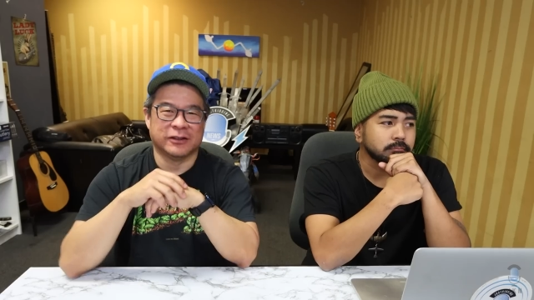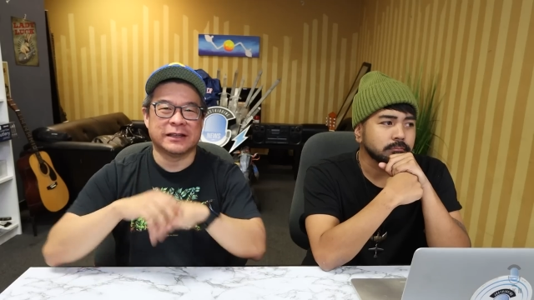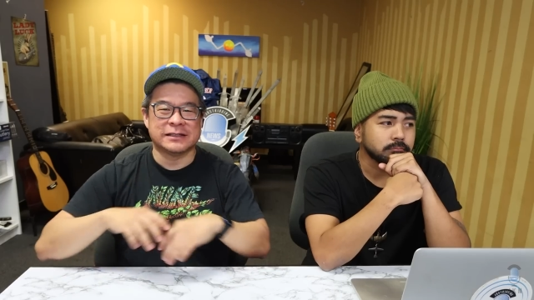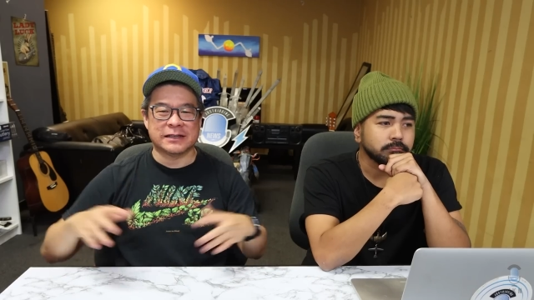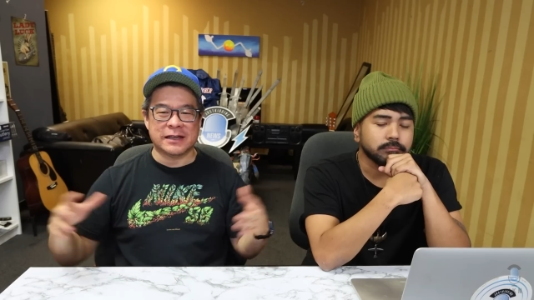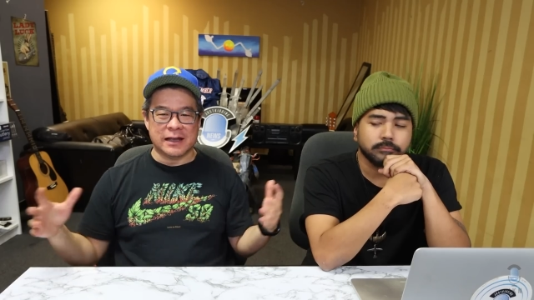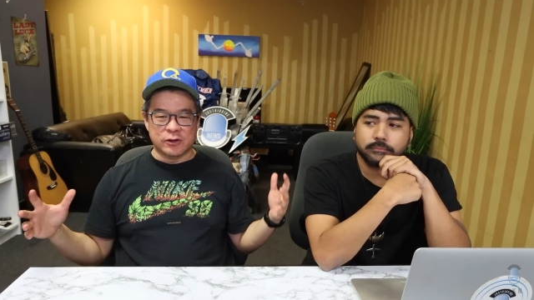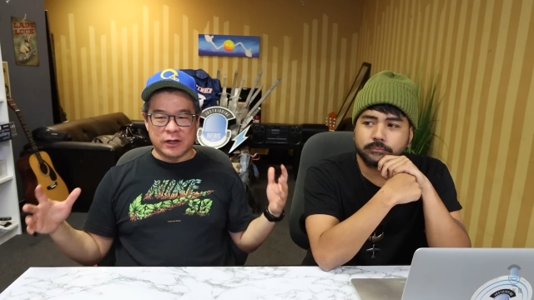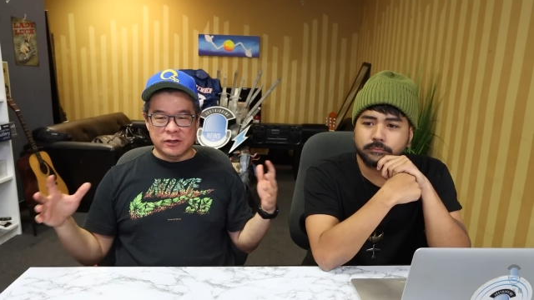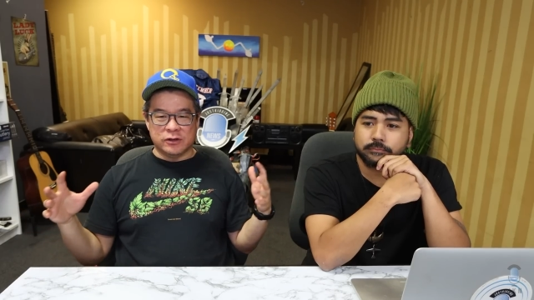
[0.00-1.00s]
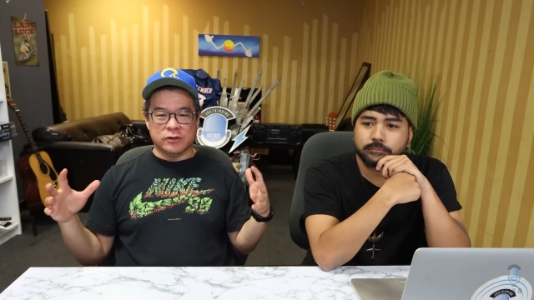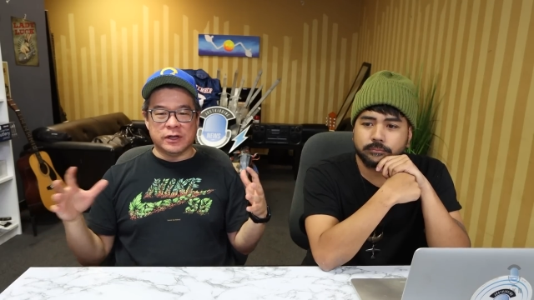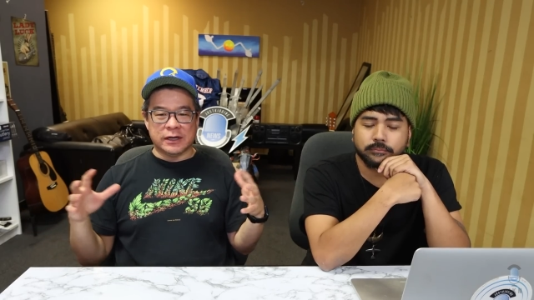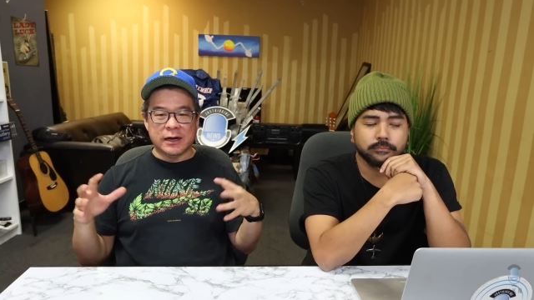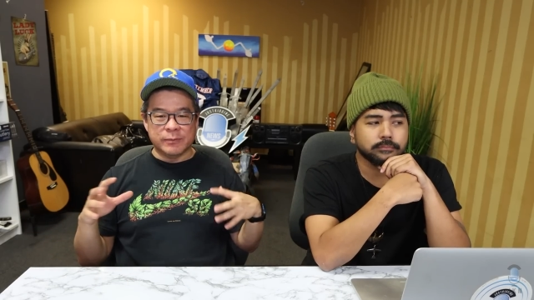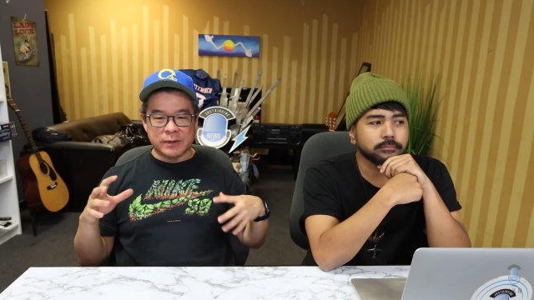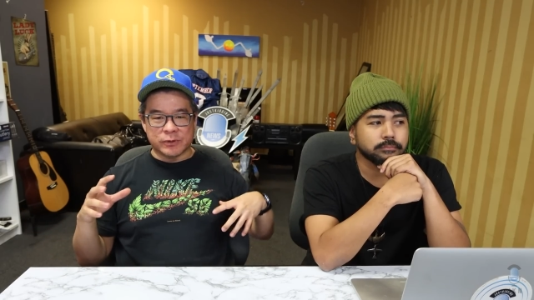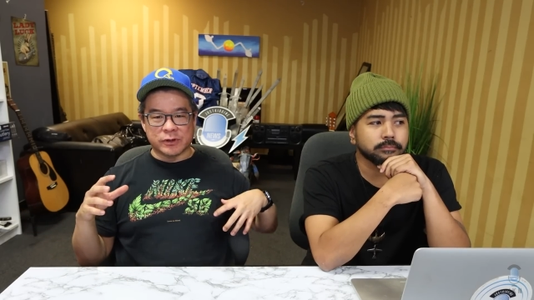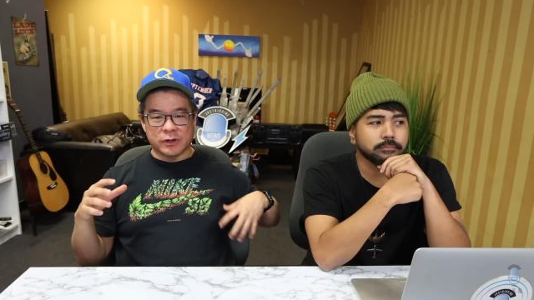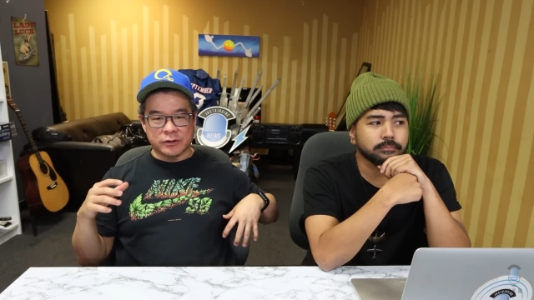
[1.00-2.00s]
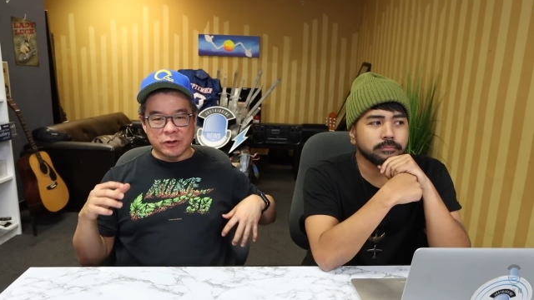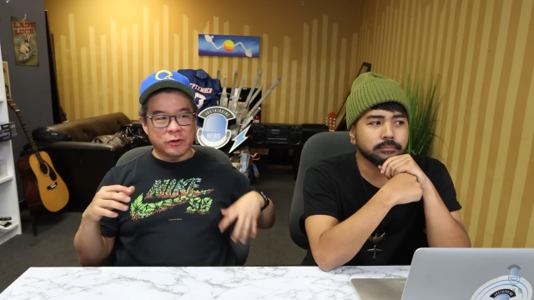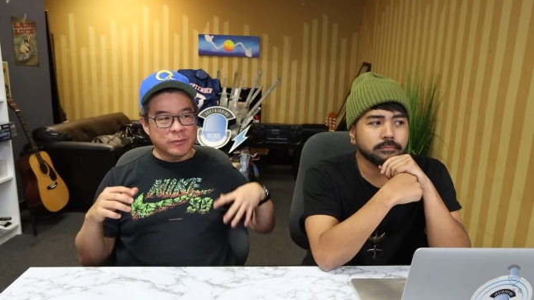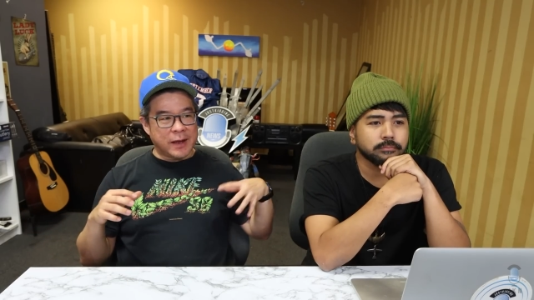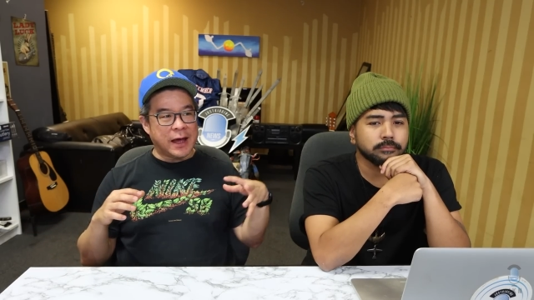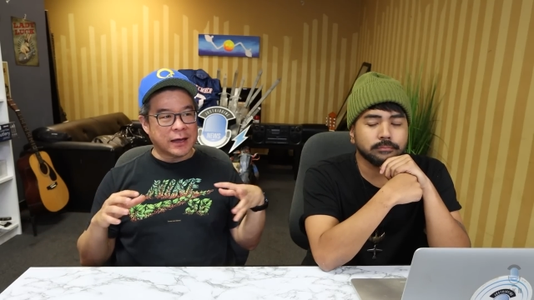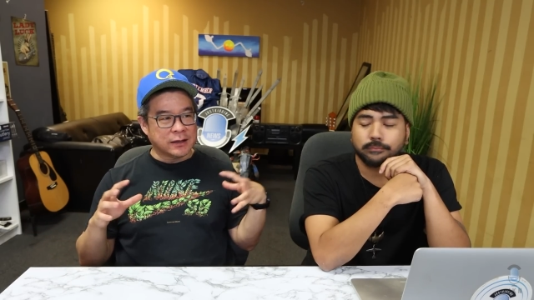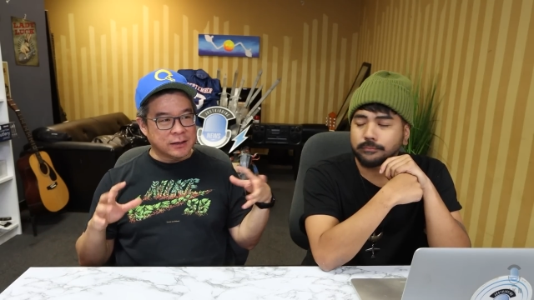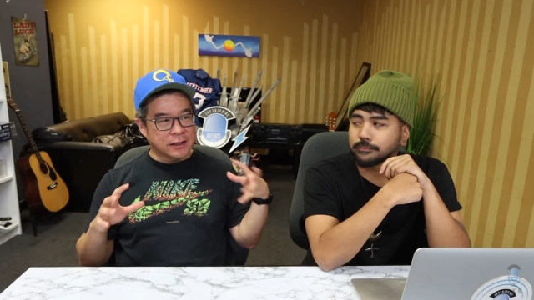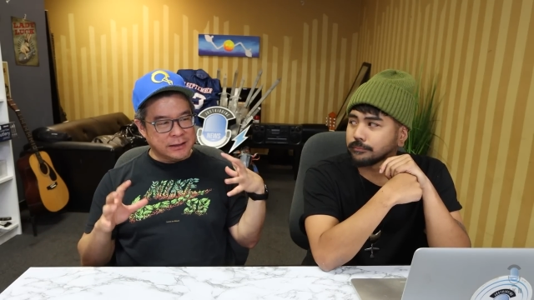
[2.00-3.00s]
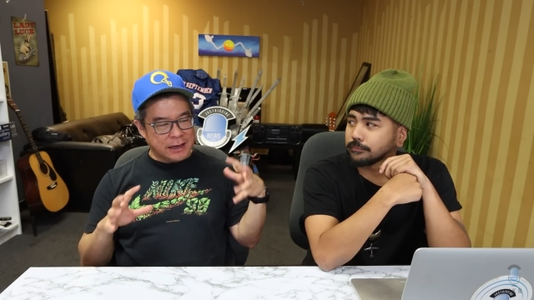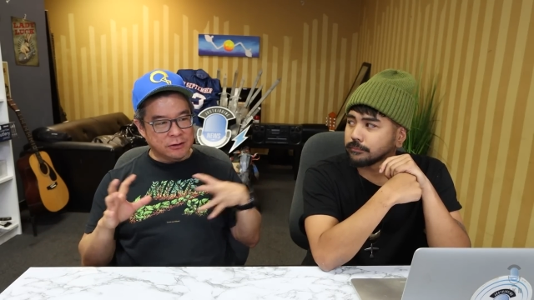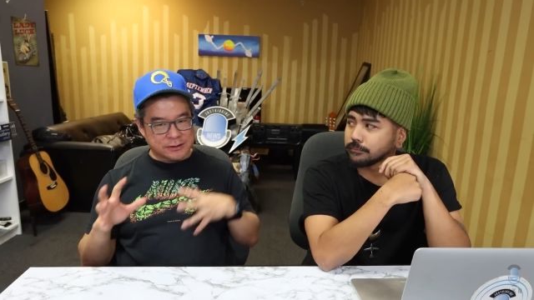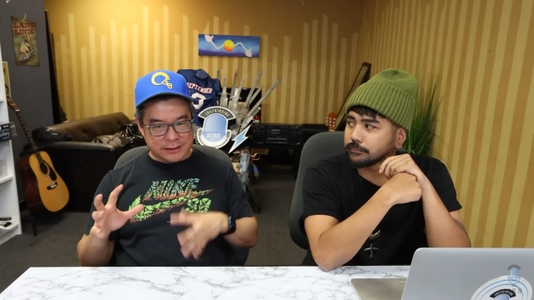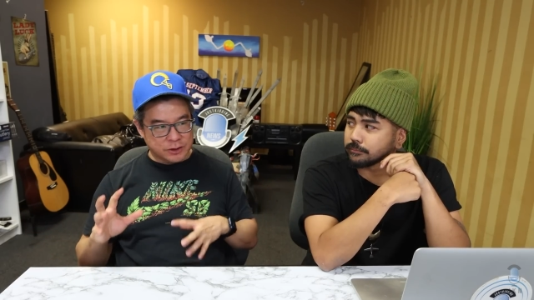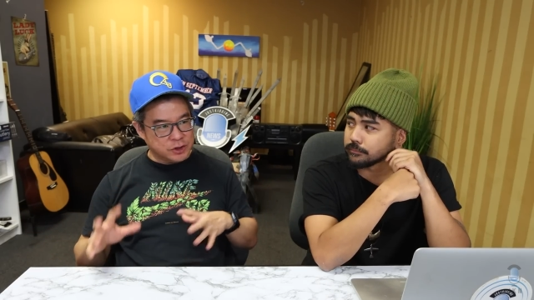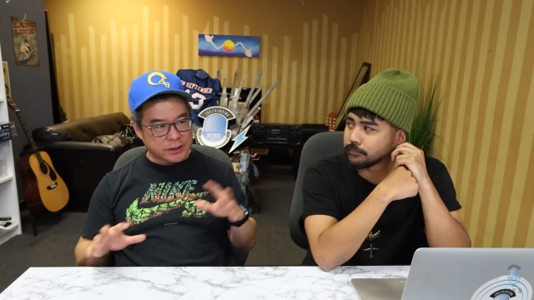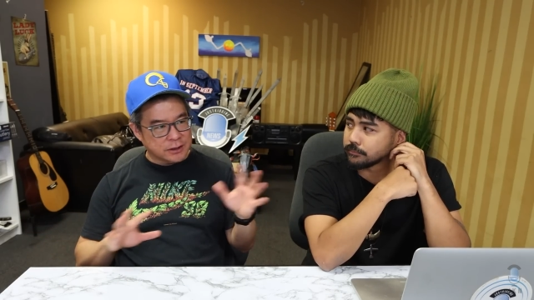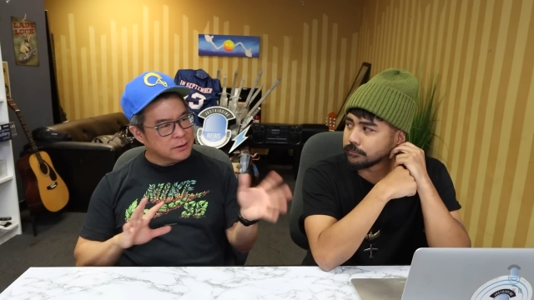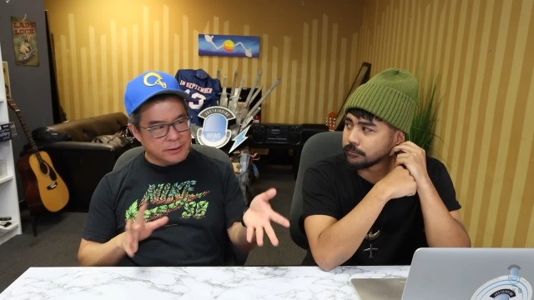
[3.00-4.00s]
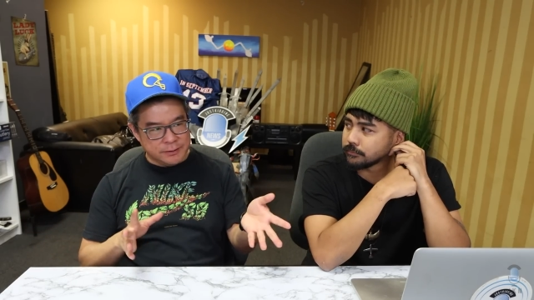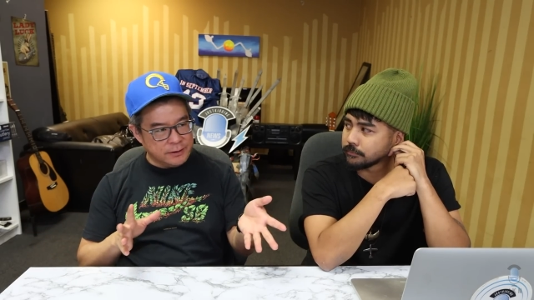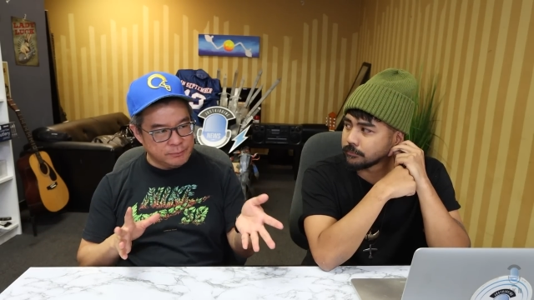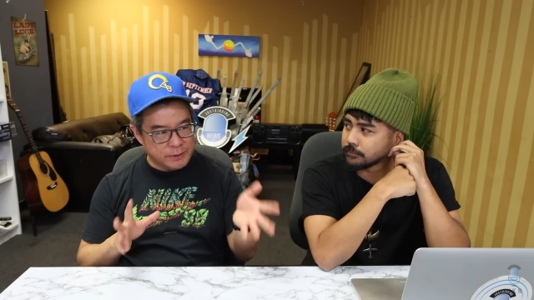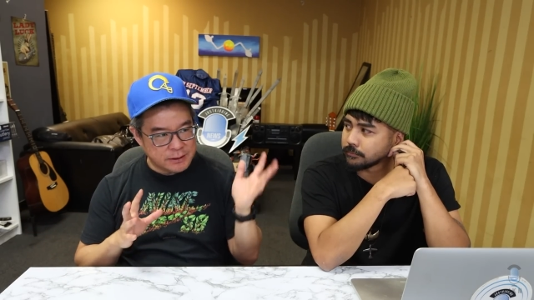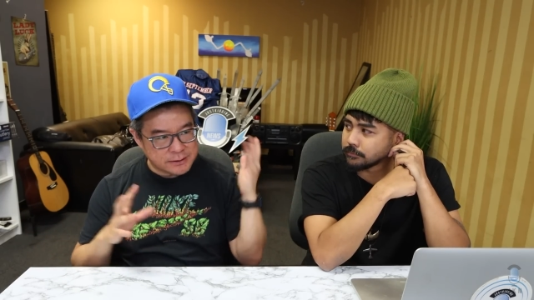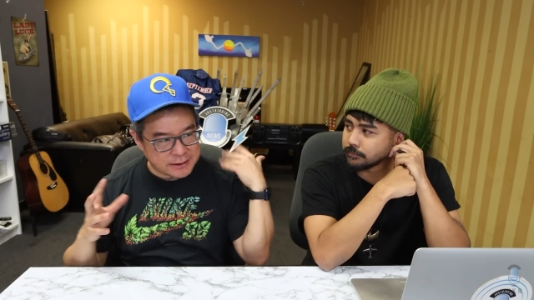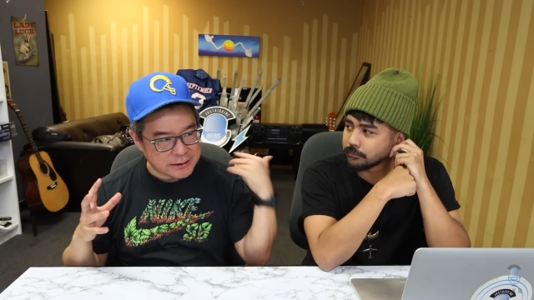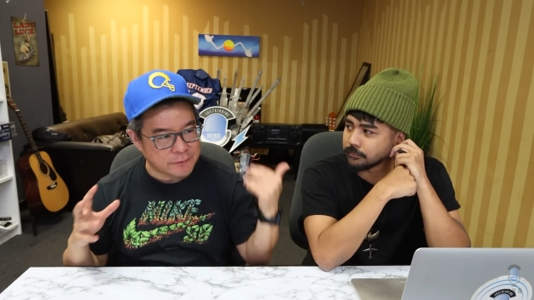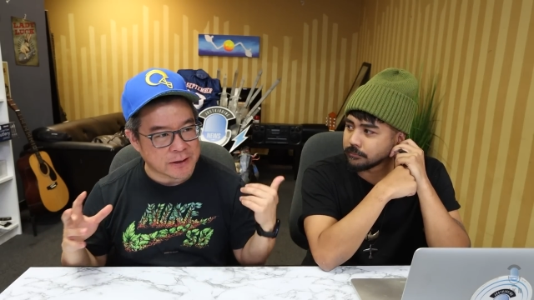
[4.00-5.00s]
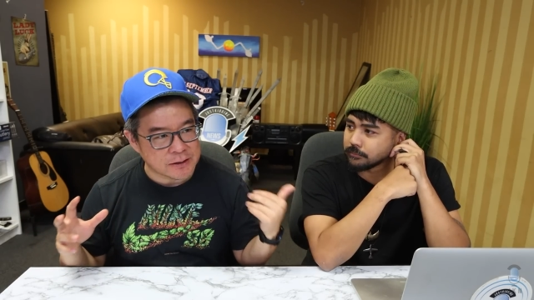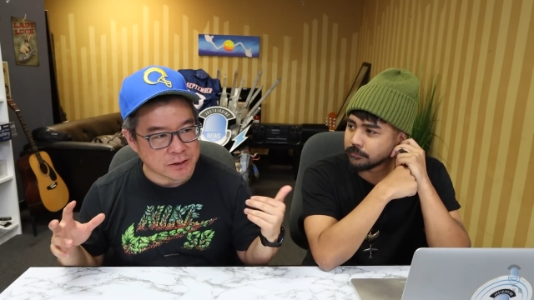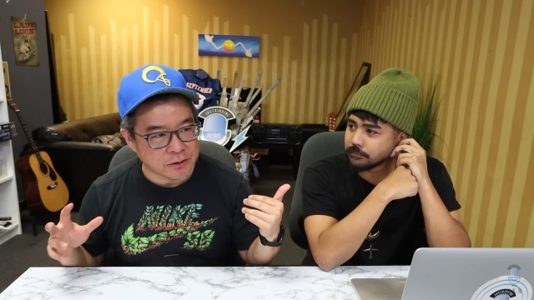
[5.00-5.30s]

Speaker 1: No, like it's like yeah, you, you you get a hummingbird on your lower back, and now it looks like a chicken, uh, but it's significant to